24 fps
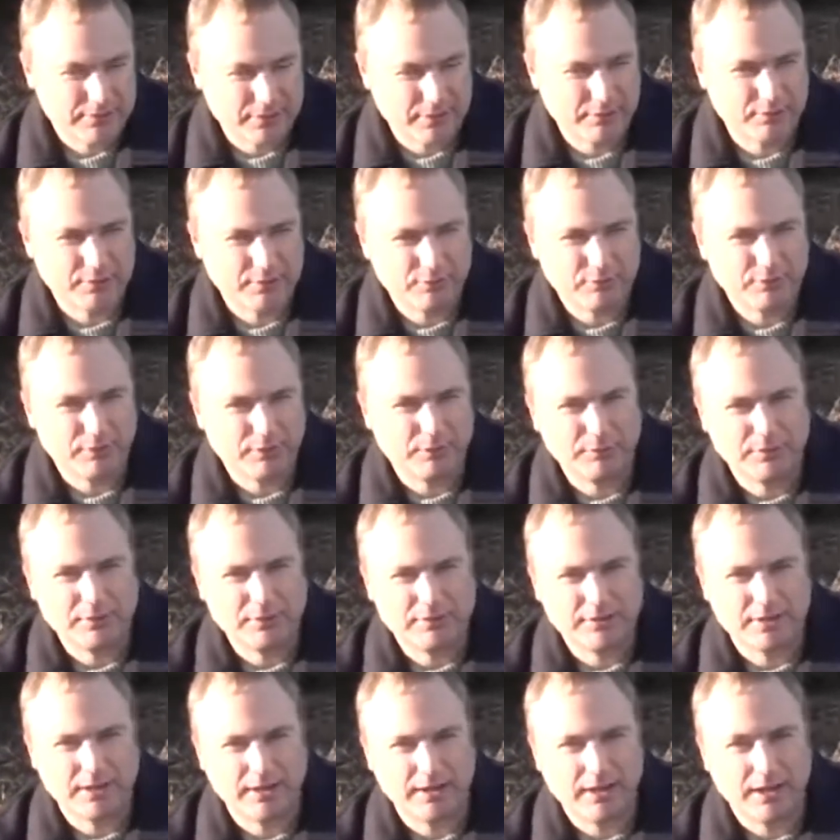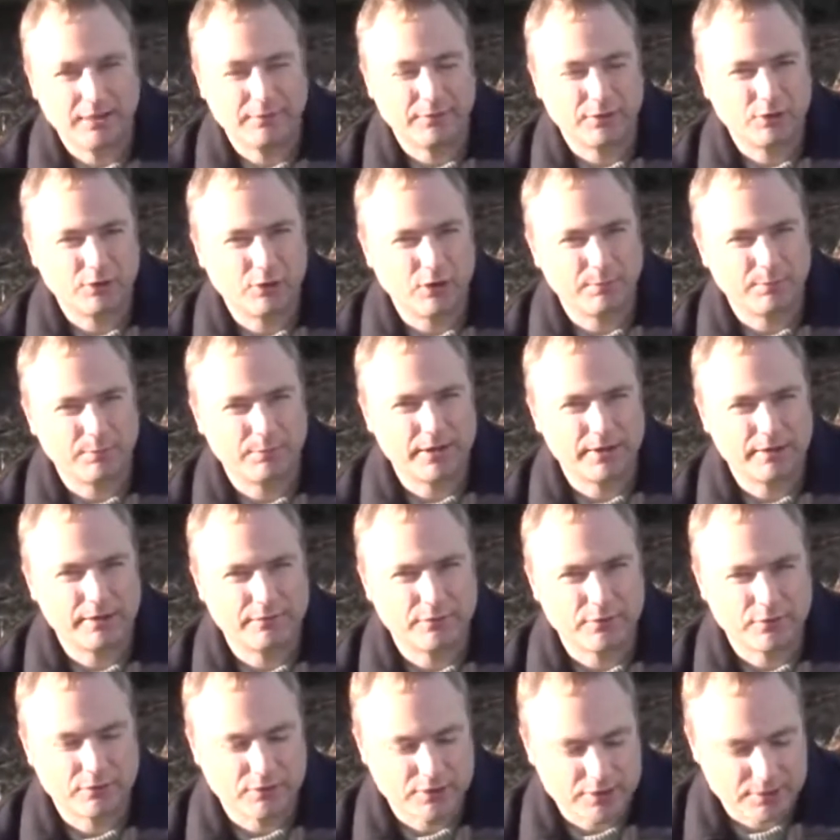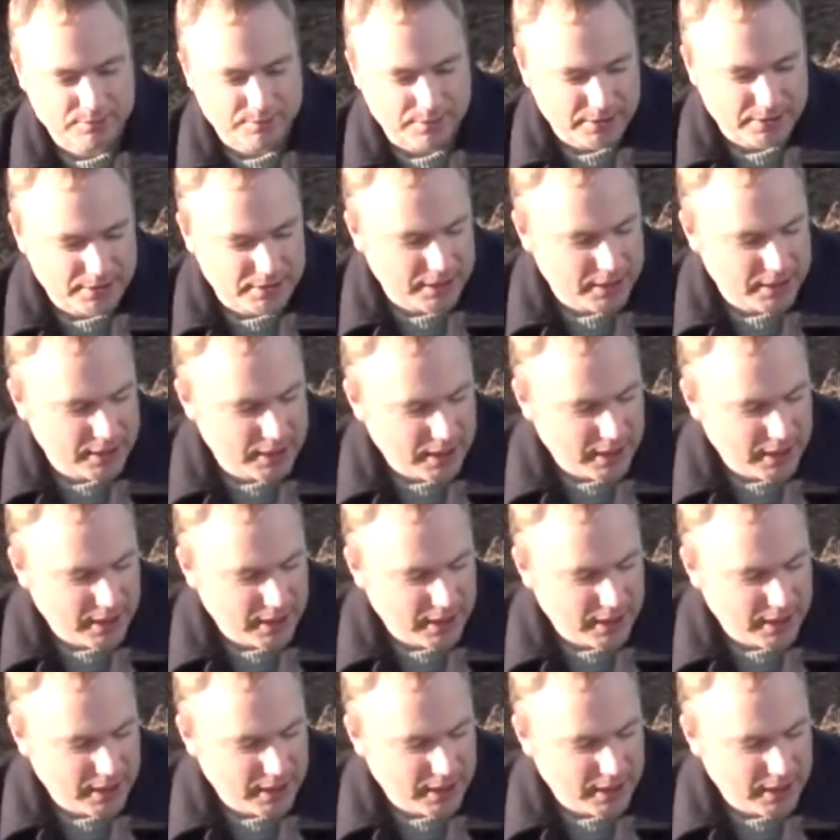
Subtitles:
so that we'd have a crop ready for Christmas.